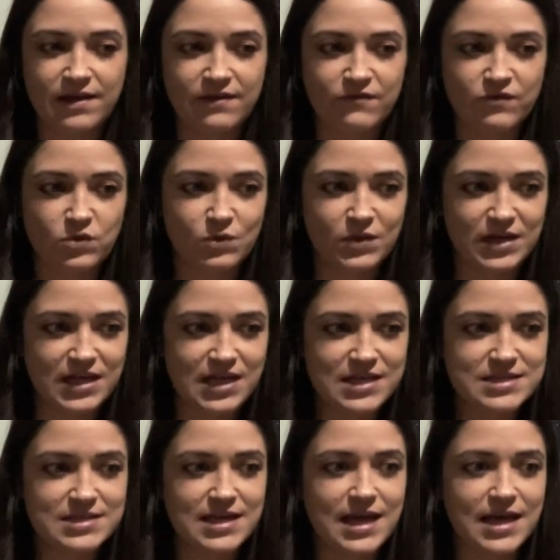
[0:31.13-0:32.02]
if you want an
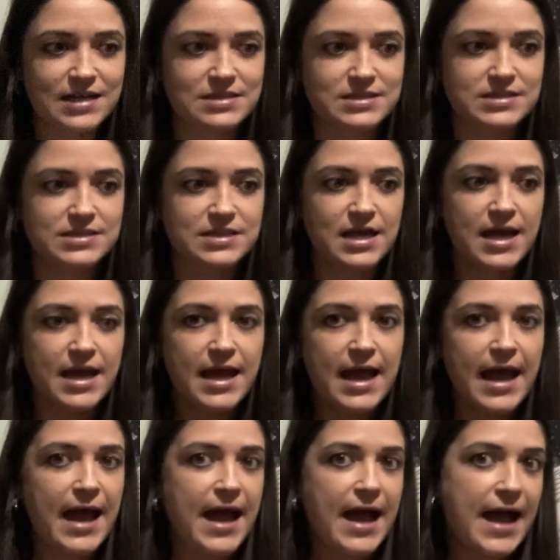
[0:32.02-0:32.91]
index,
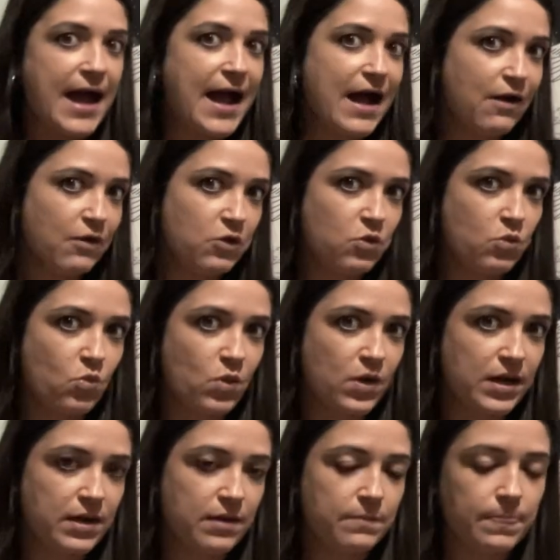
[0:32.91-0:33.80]
how you
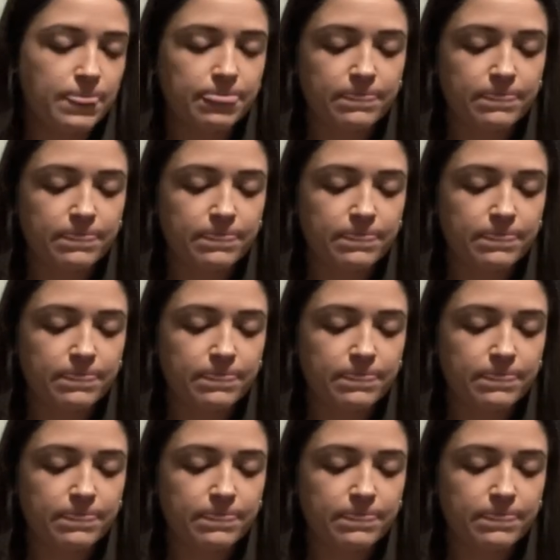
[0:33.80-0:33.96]
want it.